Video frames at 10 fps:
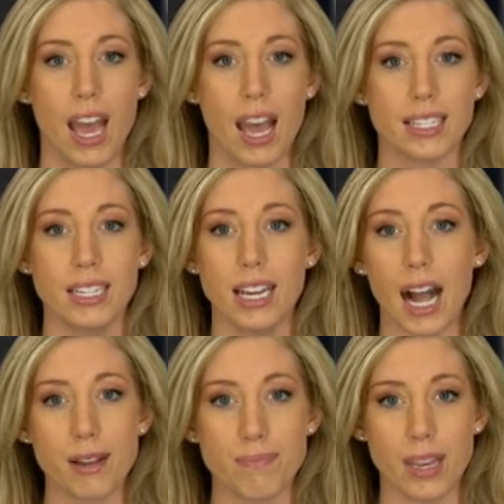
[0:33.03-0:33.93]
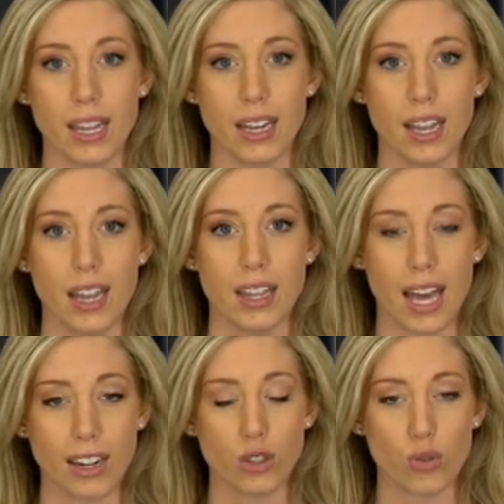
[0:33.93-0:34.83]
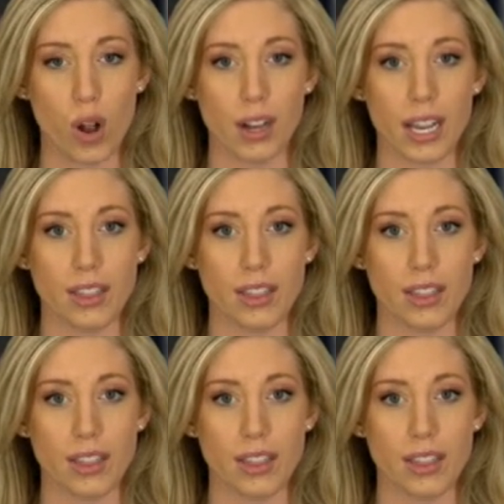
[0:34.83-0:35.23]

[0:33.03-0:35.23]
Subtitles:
has not been that strong